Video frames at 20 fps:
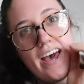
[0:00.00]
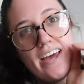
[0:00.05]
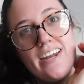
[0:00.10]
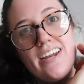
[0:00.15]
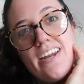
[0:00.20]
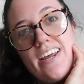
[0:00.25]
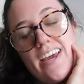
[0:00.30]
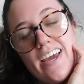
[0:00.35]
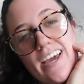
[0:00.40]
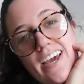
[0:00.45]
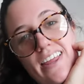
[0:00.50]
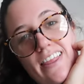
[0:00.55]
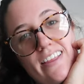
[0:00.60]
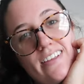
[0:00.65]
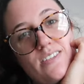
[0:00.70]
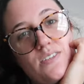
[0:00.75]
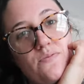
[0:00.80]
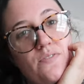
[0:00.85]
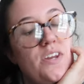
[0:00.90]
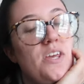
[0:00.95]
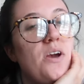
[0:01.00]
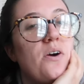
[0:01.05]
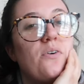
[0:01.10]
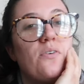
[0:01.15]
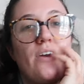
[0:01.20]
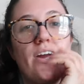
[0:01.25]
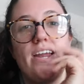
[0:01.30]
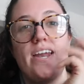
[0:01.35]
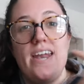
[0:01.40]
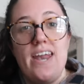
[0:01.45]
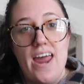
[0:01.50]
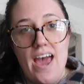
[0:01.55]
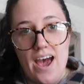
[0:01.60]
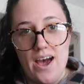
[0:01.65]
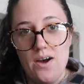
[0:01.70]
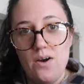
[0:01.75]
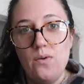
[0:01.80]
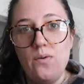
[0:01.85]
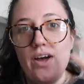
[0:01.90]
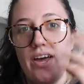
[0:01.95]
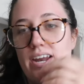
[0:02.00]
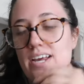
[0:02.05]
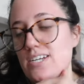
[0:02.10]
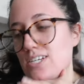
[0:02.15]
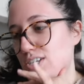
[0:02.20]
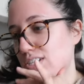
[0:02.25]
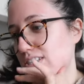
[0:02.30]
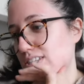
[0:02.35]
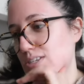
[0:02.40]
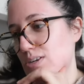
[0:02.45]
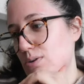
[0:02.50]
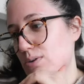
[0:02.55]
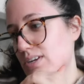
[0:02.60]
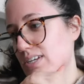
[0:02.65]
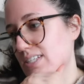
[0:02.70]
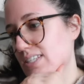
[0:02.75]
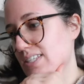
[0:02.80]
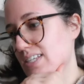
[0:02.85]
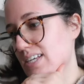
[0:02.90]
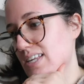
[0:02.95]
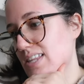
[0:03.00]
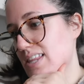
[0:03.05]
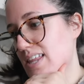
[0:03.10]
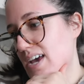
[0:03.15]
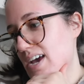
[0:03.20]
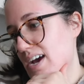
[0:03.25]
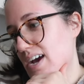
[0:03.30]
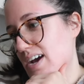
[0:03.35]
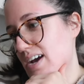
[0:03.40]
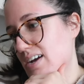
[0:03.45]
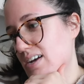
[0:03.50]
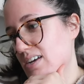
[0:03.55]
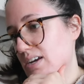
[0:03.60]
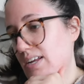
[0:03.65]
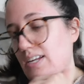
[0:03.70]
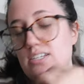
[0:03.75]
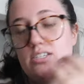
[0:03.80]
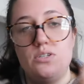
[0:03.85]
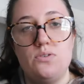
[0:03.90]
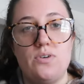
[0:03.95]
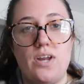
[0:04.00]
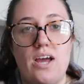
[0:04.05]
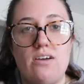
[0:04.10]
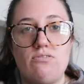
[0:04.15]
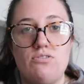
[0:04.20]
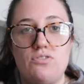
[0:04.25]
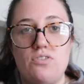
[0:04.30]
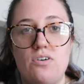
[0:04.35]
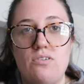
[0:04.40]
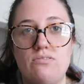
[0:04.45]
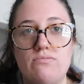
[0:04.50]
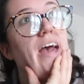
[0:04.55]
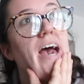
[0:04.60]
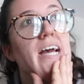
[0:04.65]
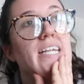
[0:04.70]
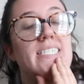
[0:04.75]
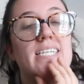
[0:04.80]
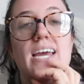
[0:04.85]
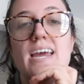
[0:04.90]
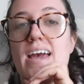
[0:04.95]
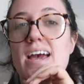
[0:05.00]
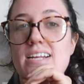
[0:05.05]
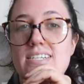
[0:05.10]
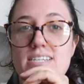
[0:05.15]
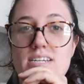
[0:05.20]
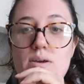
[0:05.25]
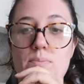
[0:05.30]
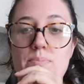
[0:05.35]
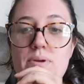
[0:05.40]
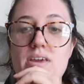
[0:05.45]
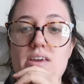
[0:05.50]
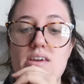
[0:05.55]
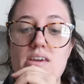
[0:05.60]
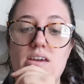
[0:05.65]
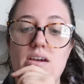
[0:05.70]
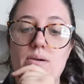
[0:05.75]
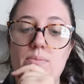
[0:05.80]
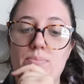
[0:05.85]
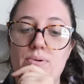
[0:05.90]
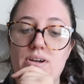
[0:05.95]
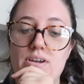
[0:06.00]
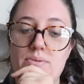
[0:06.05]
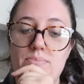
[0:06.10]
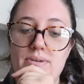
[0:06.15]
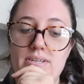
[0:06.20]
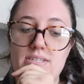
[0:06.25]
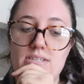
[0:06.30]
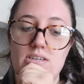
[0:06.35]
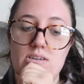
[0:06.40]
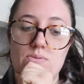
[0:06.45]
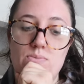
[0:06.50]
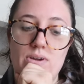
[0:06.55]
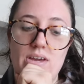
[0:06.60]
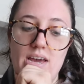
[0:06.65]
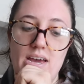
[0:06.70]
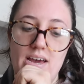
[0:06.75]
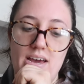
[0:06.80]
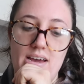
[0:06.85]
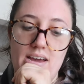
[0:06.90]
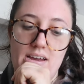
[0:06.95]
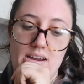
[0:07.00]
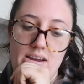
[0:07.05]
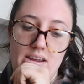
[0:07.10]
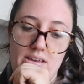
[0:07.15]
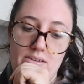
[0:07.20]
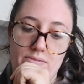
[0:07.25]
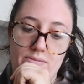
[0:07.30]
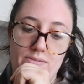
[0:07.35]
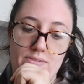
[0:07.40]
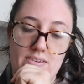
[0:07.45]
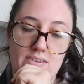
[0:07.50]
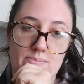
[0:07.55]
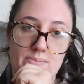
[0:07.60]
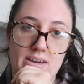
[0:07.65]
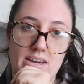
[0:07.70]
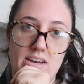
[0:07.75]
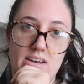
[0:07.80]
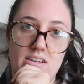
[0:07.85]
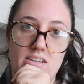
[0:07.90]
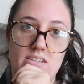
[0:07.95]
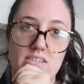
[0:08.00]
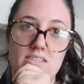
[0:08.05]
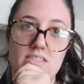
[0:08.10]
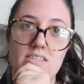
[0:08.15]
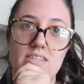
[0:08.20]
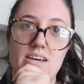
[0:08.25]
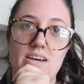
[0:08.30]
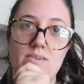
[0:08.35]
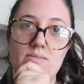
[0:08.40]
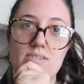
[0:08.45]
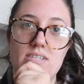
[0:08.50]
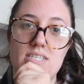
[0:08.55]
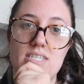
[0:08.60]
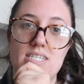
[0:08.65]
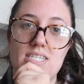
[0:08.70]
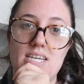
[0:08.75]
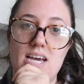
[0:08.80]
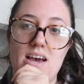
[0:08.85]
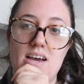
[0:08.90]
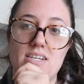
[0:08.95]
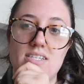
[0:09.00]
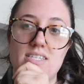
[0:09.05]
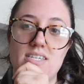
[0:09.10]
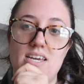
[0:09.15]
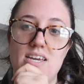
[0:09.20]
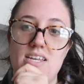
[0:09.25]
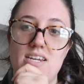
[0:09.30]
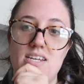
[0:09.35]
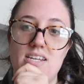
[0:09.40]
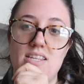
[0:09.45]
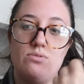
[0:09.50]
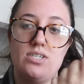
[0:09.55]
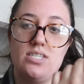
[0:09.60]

editing this video right now, and I just noticed that I didn't do an outro. That day ended up being pretty busy. We had a female that was intoxicated